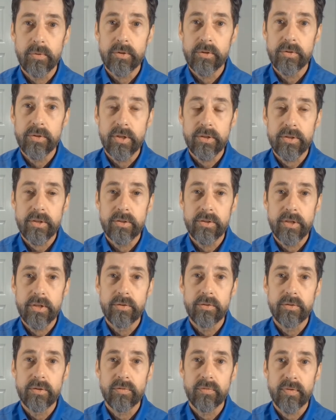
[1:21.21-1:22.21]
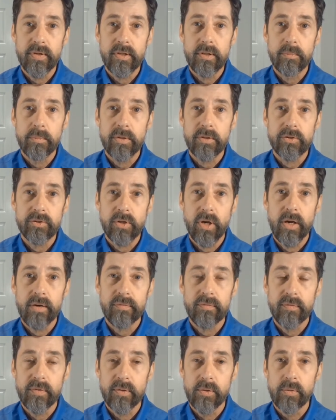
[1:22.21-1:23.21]
You just continue to feed them their soft
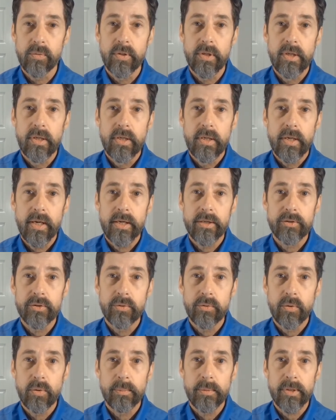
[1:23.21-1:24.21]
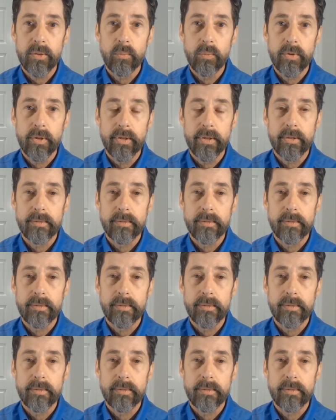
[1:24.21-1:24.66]
food as you normally would.